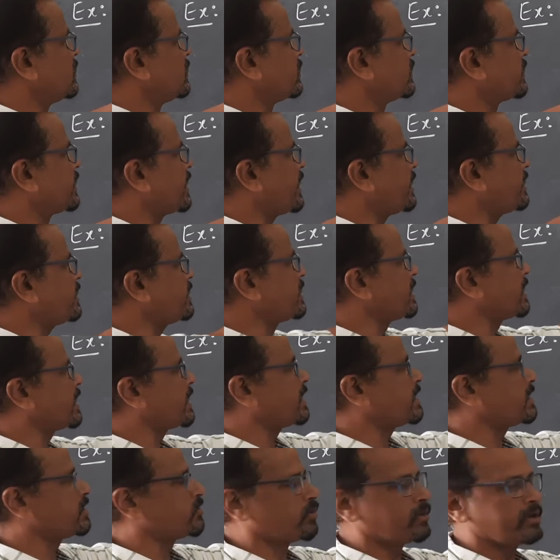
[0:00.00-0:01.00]
carrying
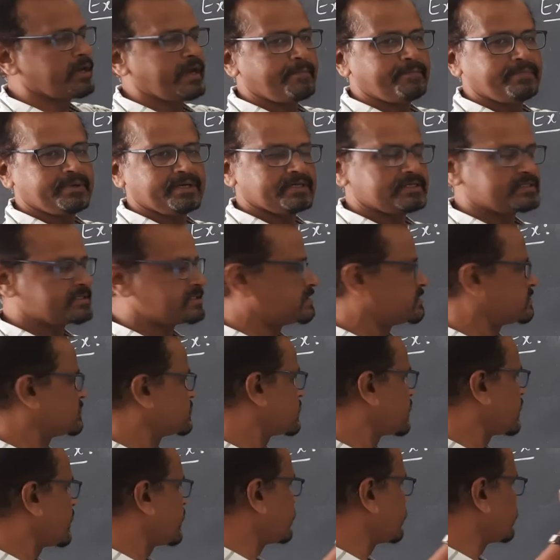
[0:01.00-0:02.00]
current 12 amperes. I have